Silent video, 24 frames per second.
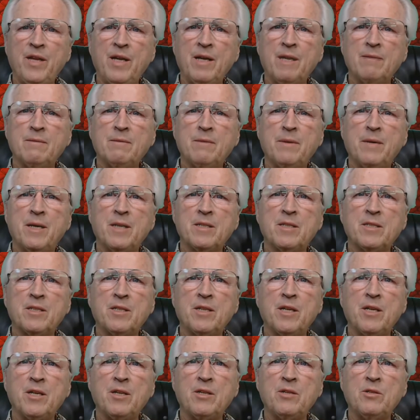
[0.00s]
I'm about to tell
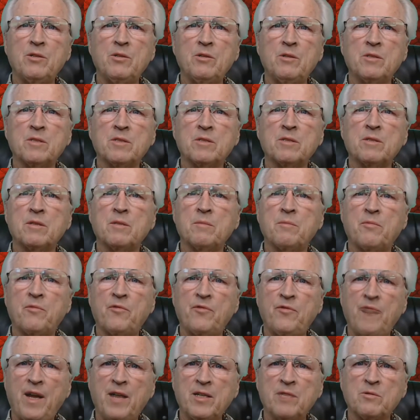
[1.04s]
you is
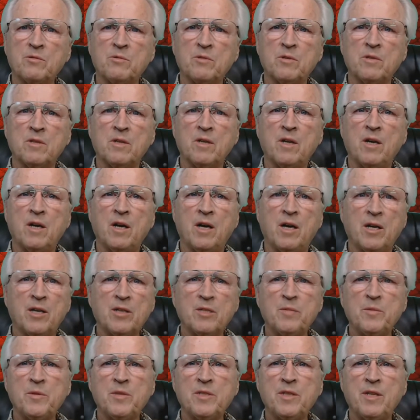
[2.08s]
factual,
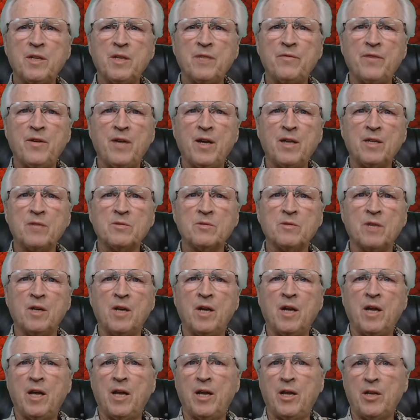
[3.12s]
100% factual,
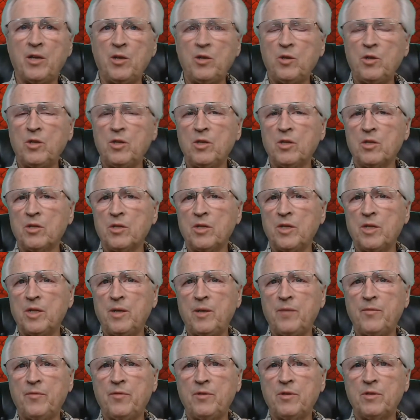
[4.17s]
and you can look it up
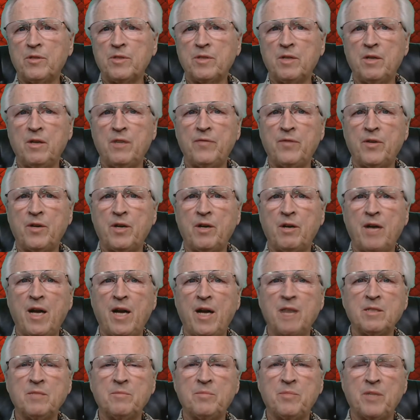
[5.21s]
for yourself on our
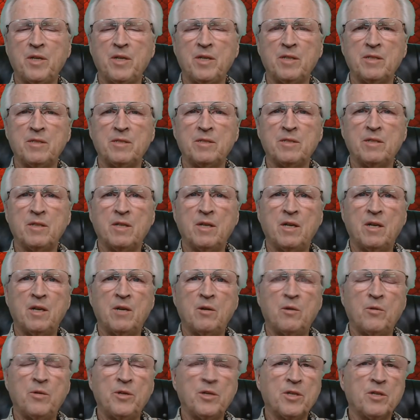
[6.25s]
action page.
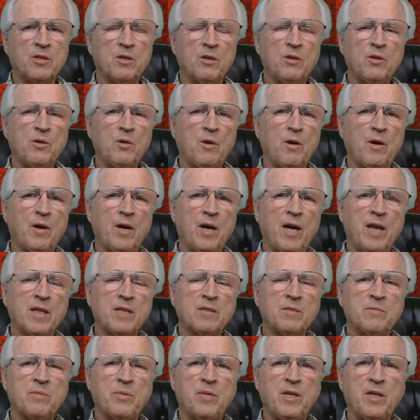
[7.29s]
When you go to our
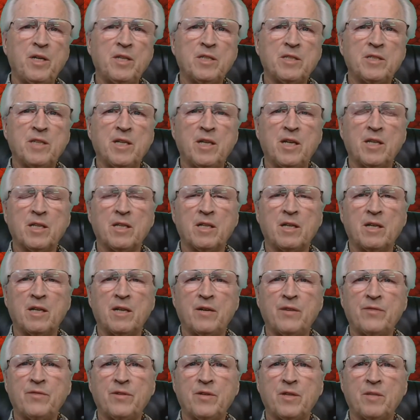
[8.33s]
action page, down at the
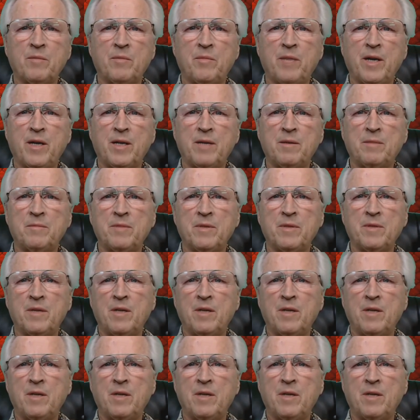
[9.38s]
left on the bottom